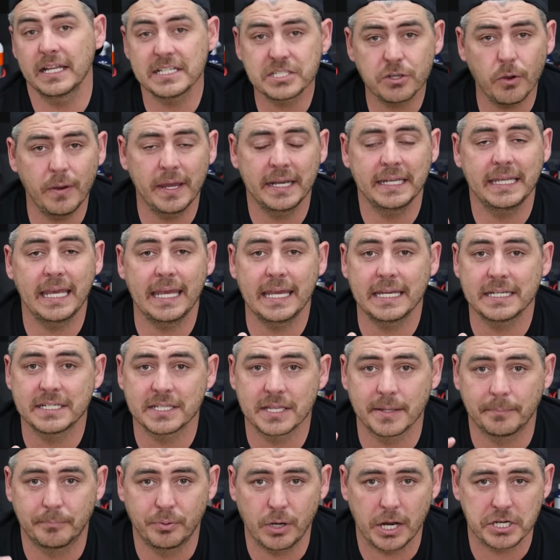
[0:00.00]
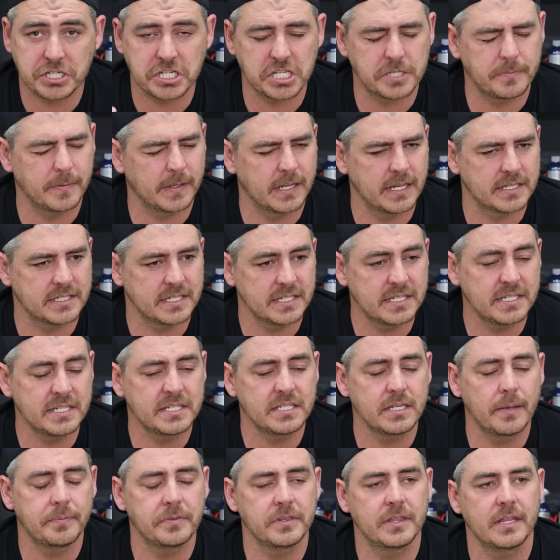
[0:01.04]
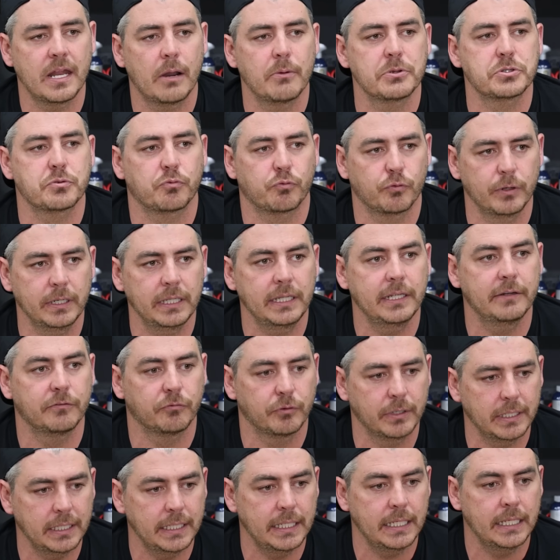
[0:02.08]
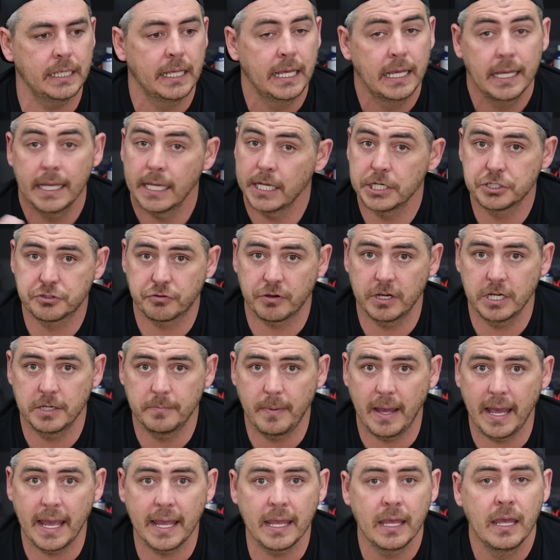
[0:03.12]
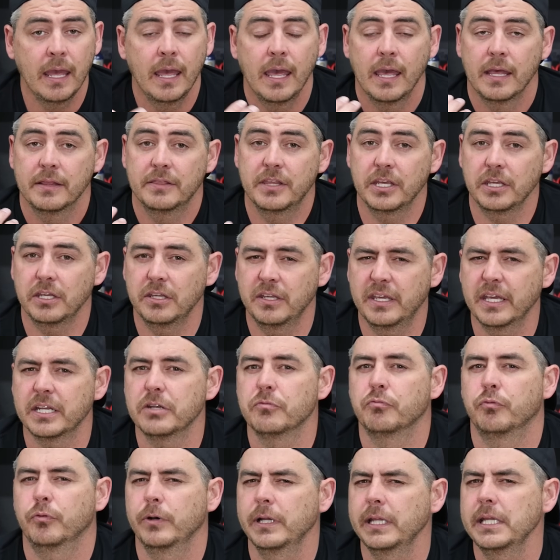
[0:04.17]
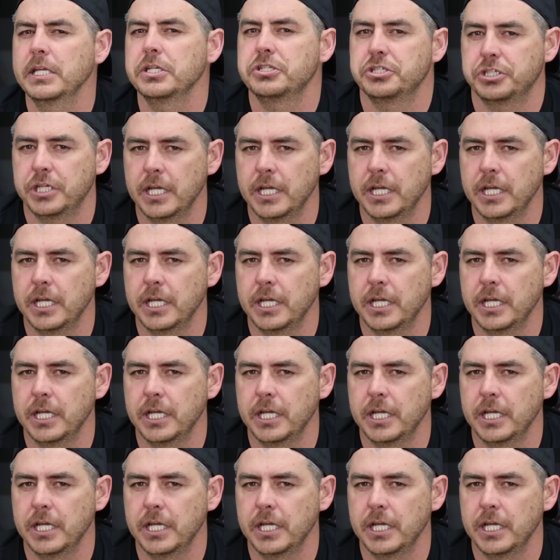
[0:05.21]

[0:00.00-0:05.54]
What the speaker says: now let's go ahead and get into the brushes, because this is something that I was really, really intrigued by. They can get really